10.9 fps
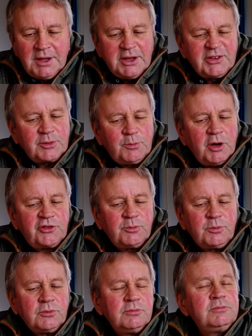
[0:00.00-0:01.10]
Is it
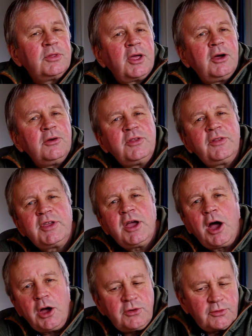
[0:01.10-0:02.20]
possible, though, that the
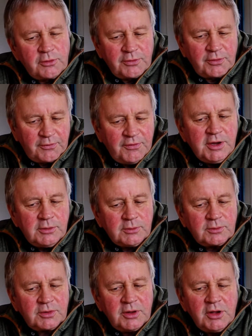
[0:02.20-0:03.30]
owner of the field